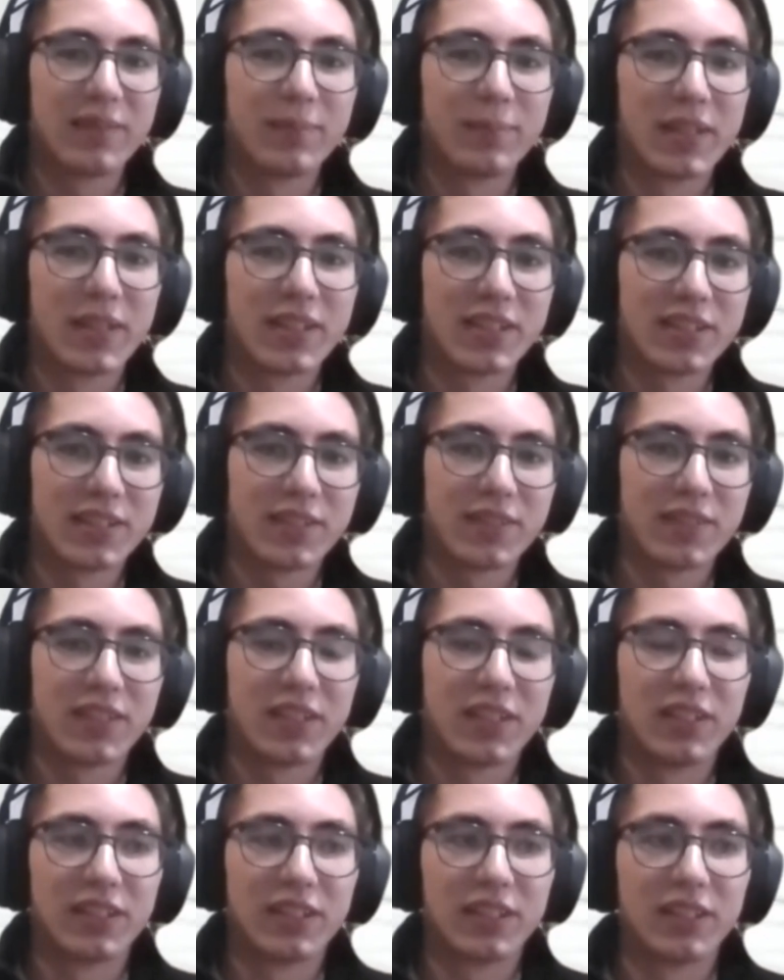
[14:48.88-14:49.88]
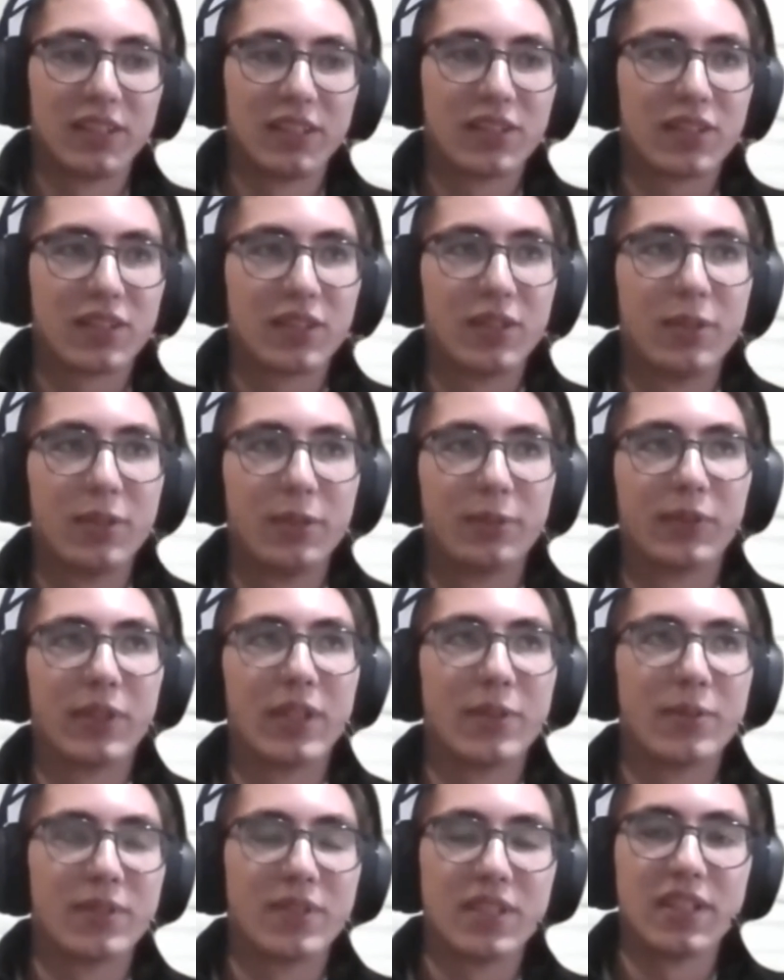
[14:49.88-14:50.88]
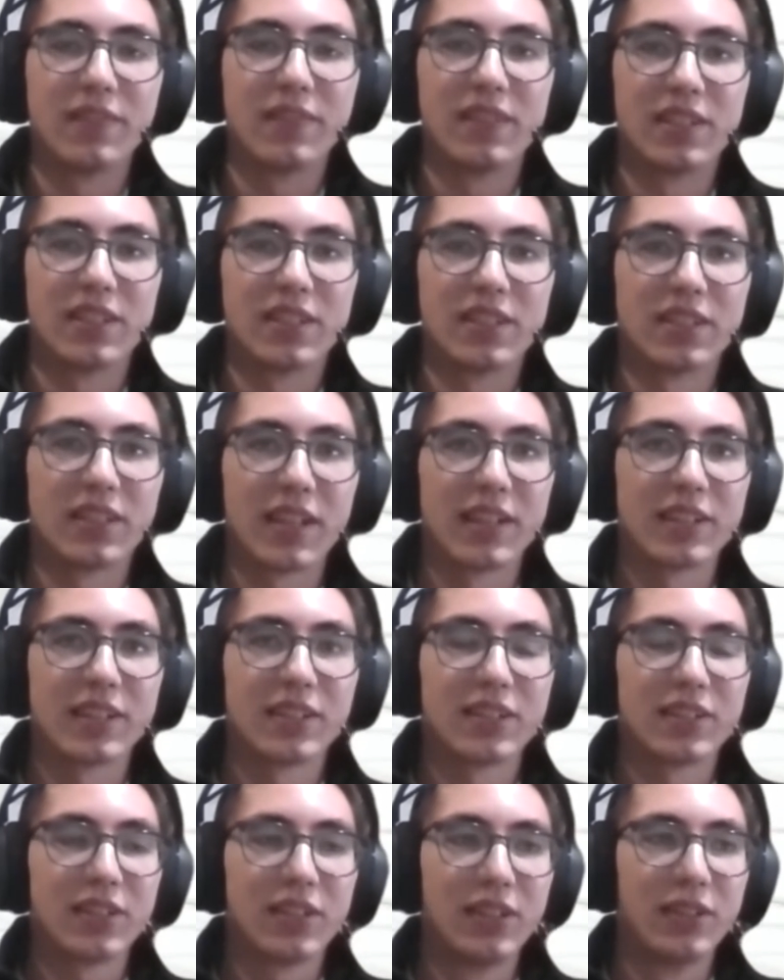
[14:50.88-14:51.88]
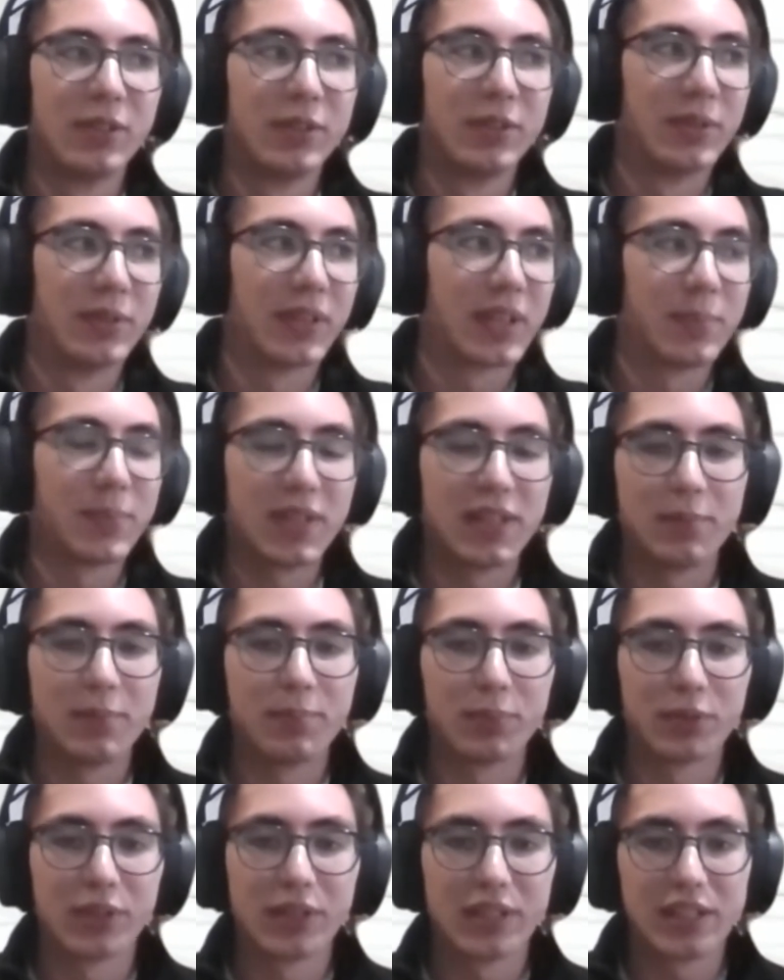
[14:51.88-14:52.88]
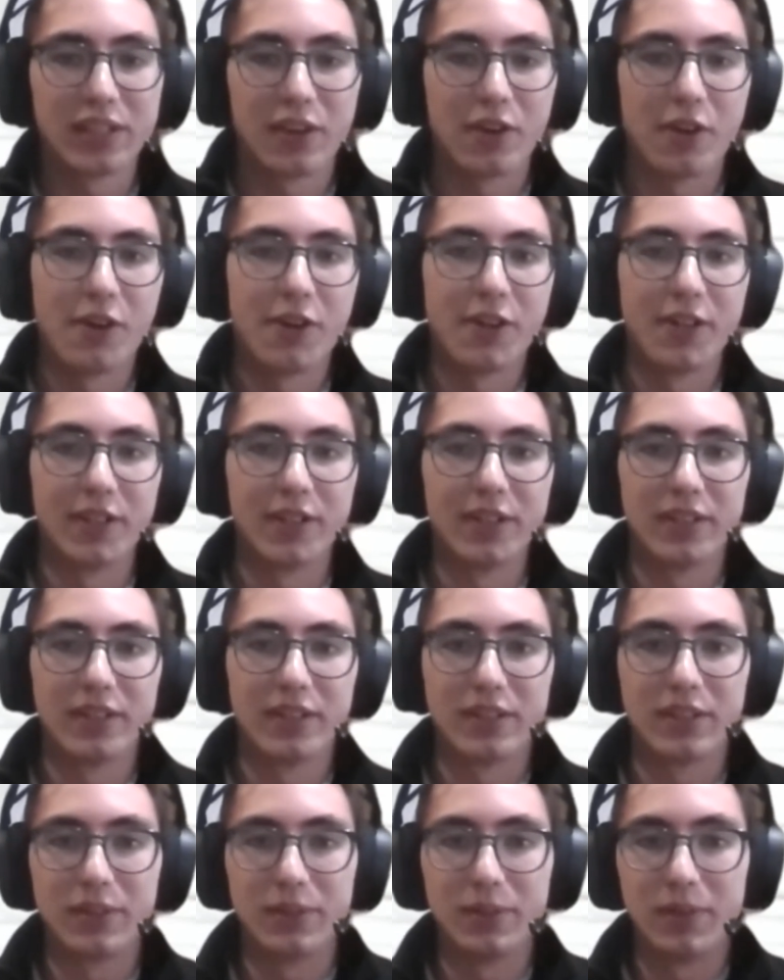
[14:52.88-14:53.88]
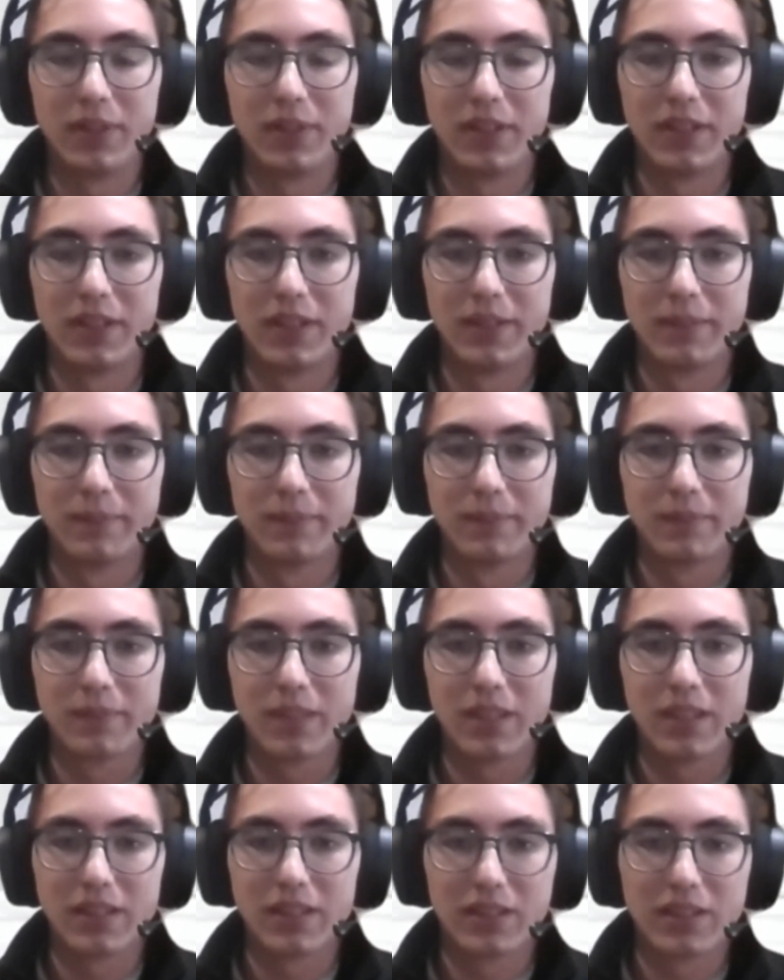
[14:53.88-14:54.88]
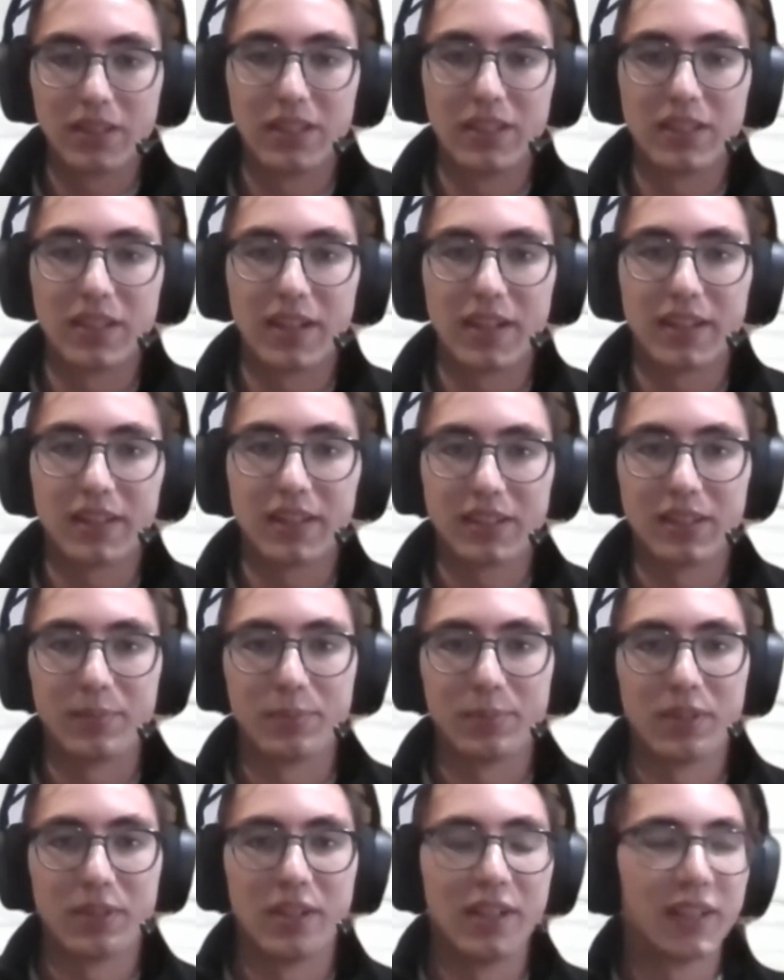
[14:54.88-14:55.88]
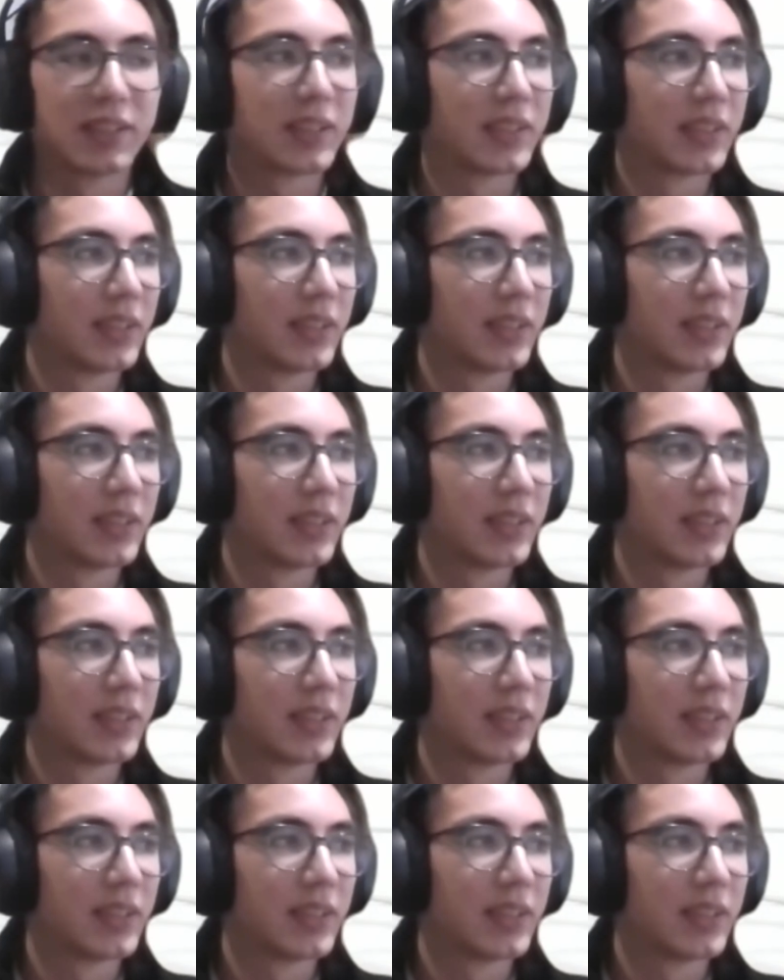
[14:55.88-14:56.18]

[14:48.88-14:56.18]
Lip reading: because of the slow frequency of these attacks too, it can be pretty hard to detect and block.